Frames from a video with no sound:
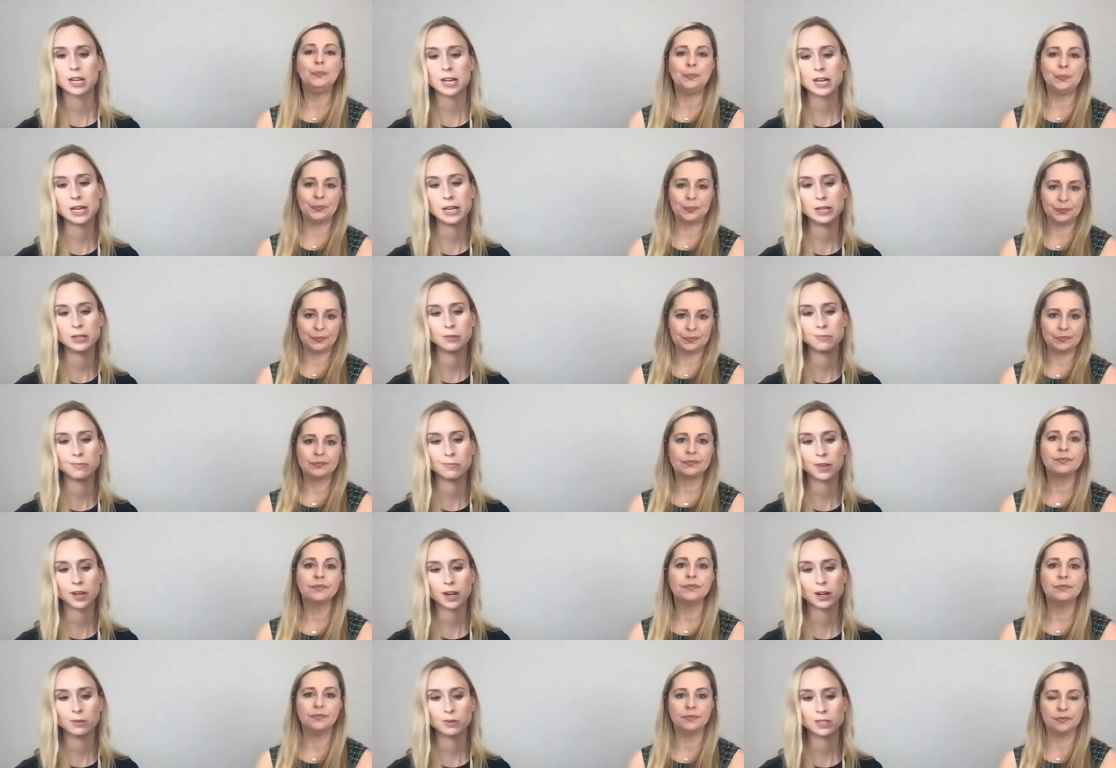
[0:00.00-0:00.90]
Speaker 1: And
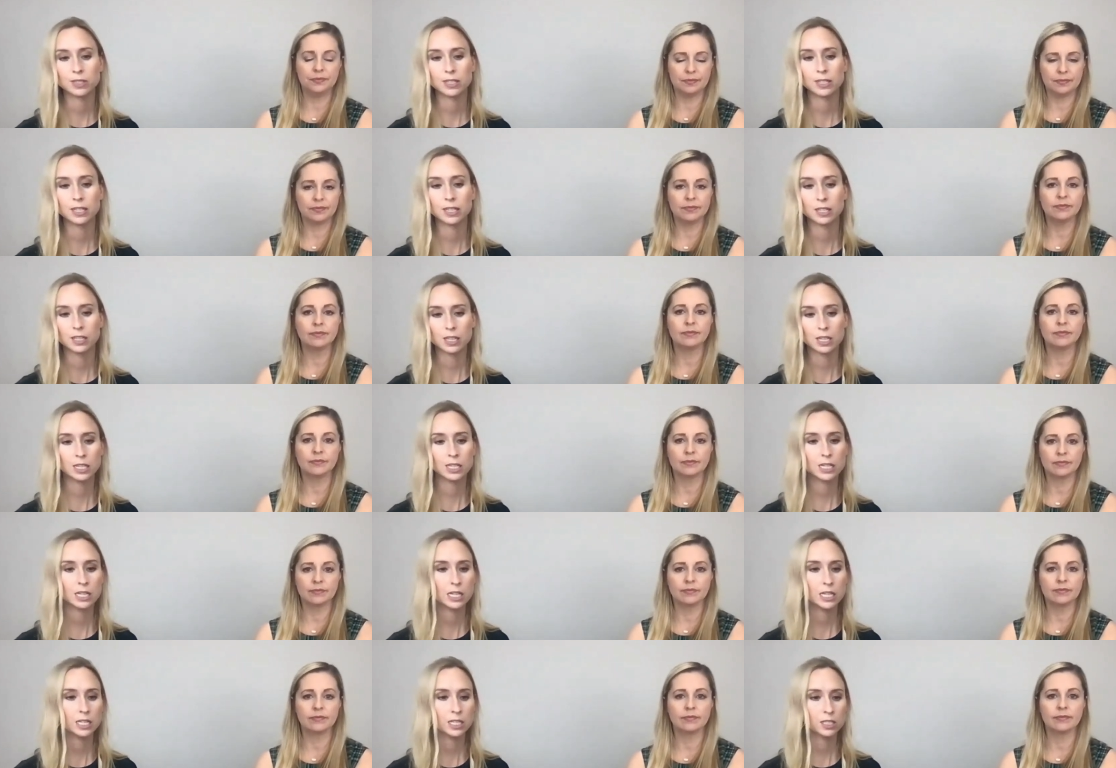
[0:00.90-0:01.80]
I mm-hmm. would say
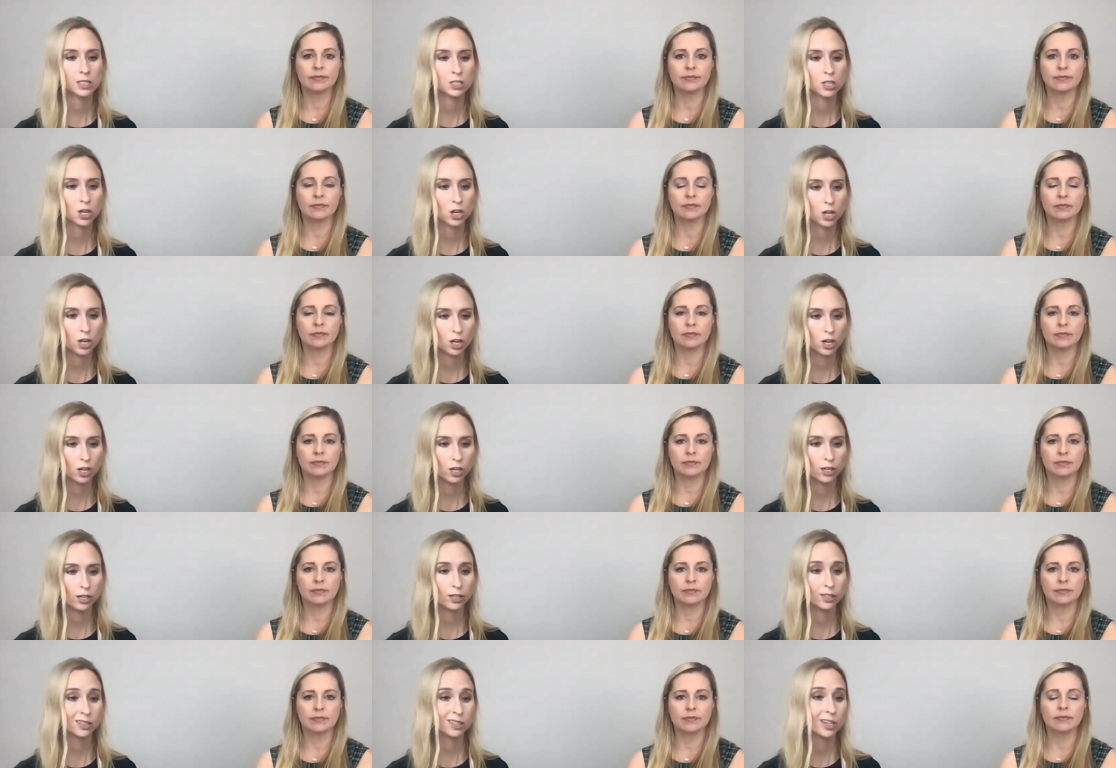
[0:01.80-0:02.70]
kidneys,
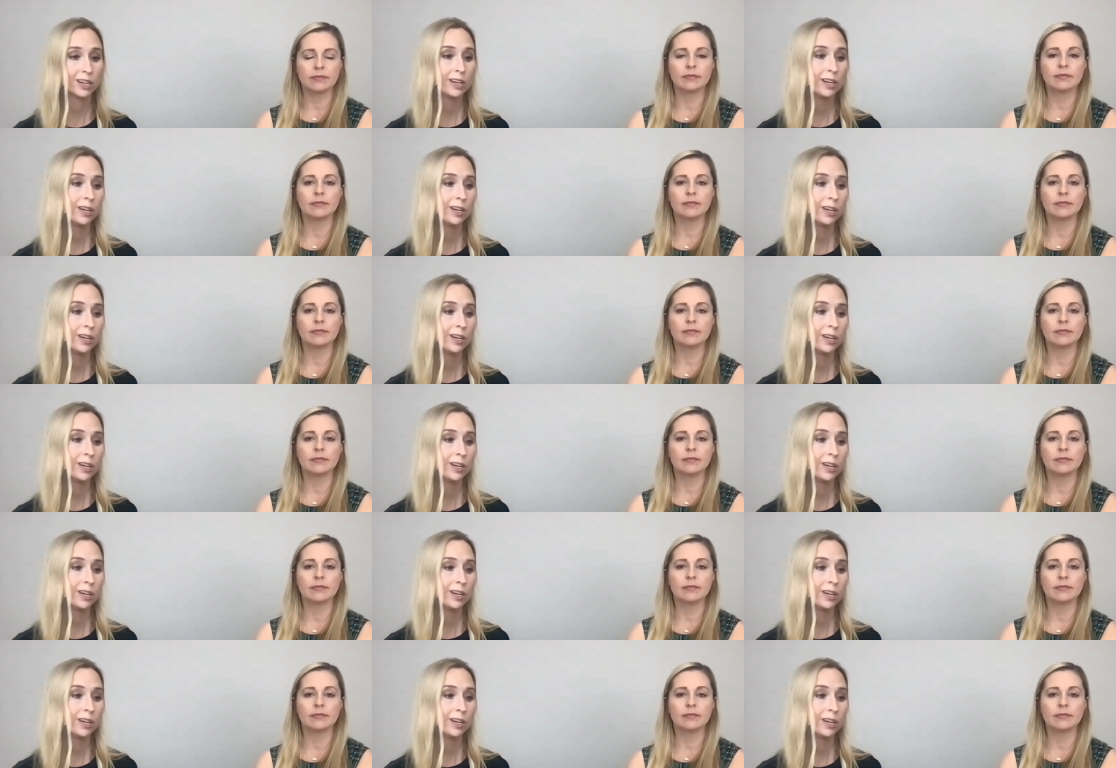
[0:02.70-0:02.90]
heart,